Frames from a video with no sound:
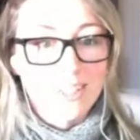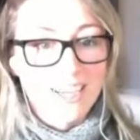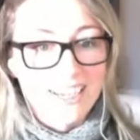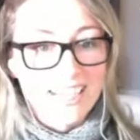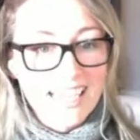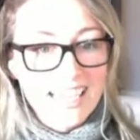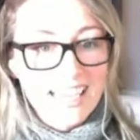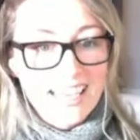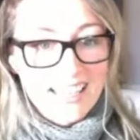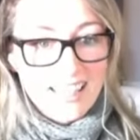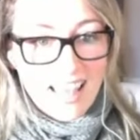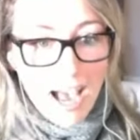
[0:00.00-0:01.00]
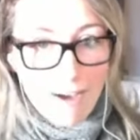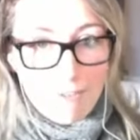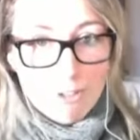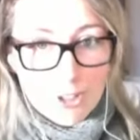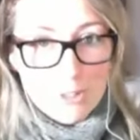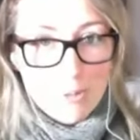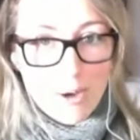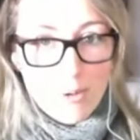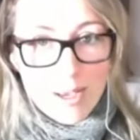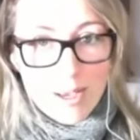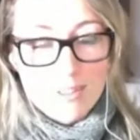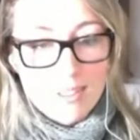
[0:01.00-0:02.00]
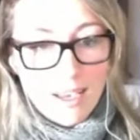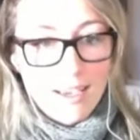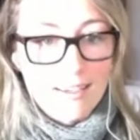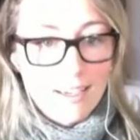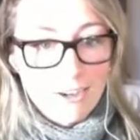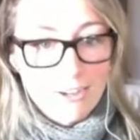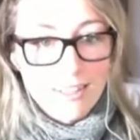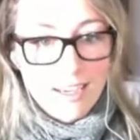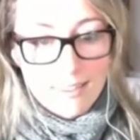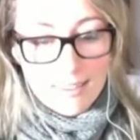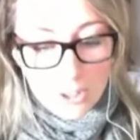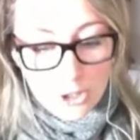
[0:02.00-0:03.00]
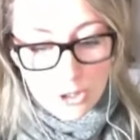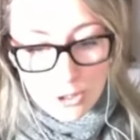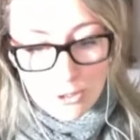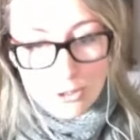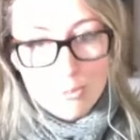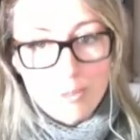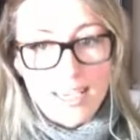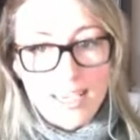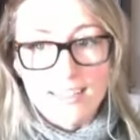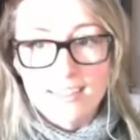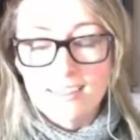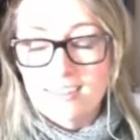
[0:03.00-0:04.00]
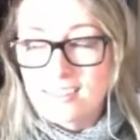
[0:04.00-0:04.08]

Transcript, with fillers: You know, have a look at my website, go on there, and then Google me."